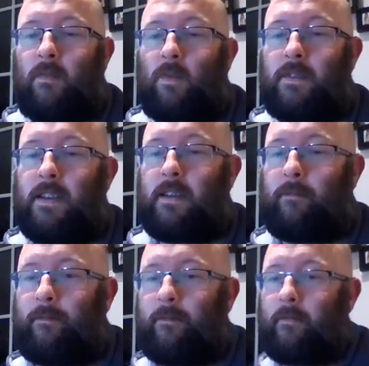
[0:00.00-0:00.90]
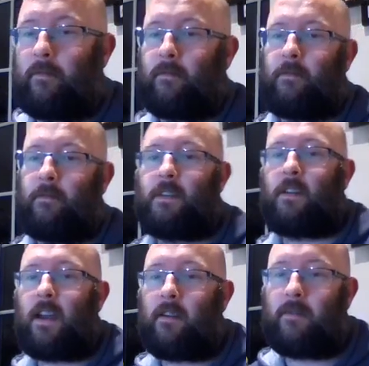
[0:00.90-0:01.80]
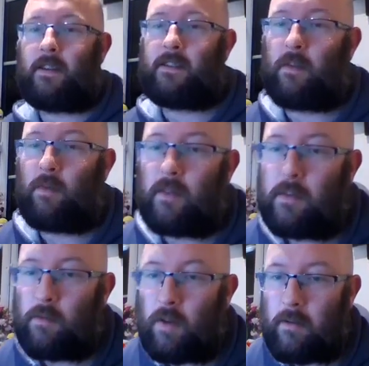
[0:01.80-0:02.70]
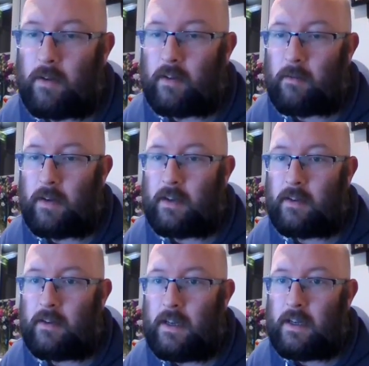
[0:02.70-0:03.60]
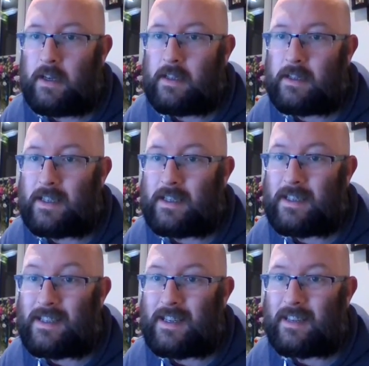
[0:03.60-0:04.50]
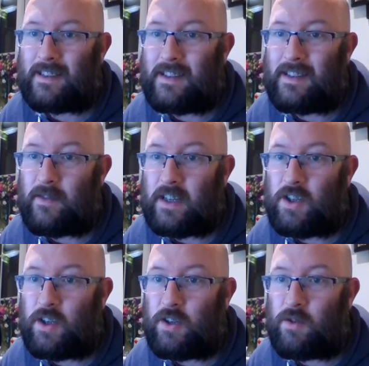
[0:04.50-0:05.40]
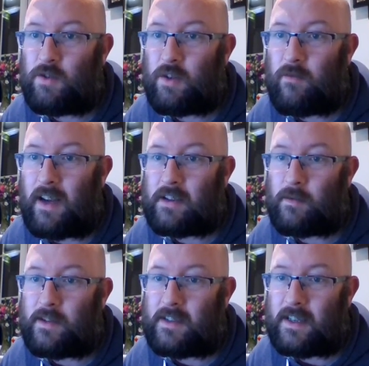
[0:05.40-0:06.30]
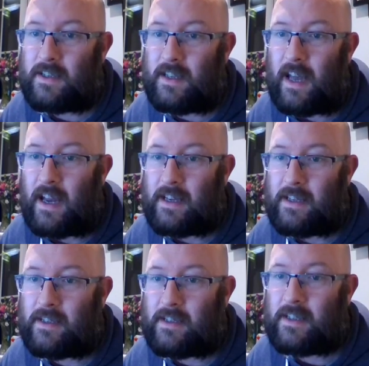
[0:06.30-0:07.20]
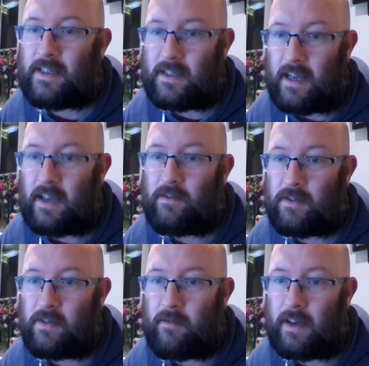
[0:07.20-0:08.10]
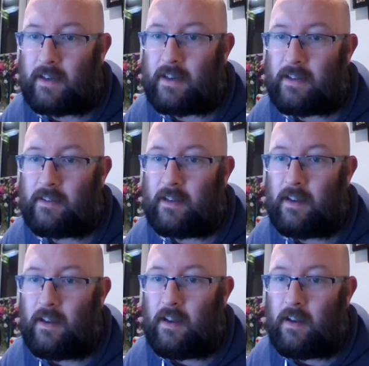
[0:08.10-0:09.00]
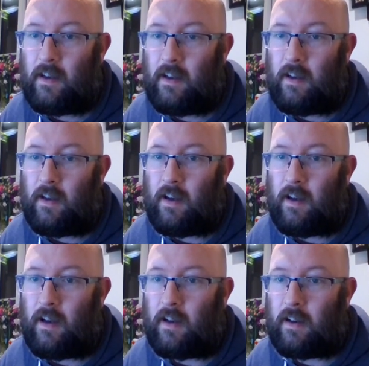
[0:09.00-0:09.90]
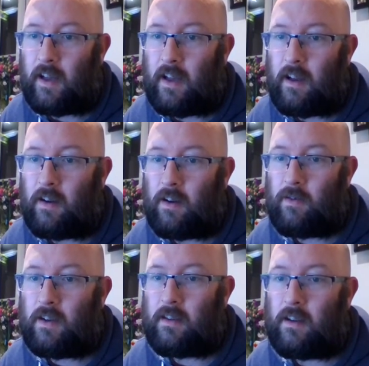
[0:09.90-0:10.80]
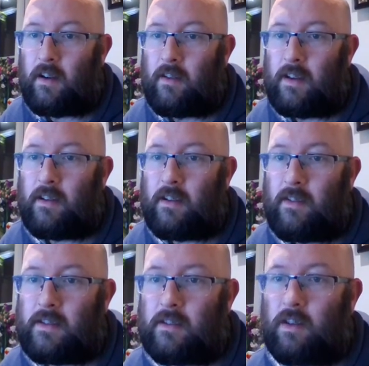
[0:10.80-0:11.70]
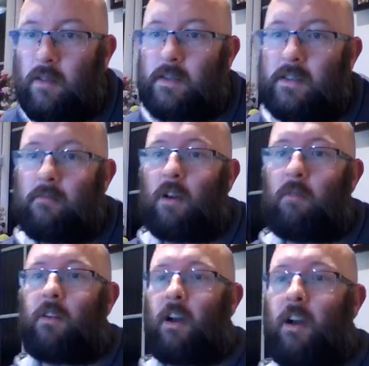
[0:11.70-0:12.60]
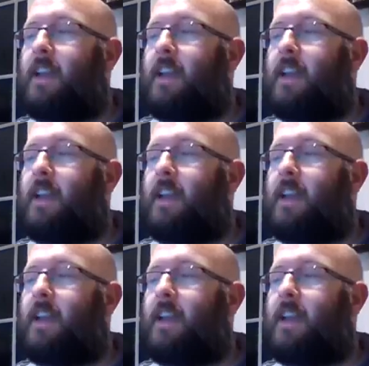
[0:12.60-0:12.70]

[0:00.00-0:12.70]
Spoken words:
We'll see. So yeah, there's some more comments coming in. 66, 72. Doom Radley's gone with 68. 68 for Doom Radley's. And I'll read the rest of the comments in a moment.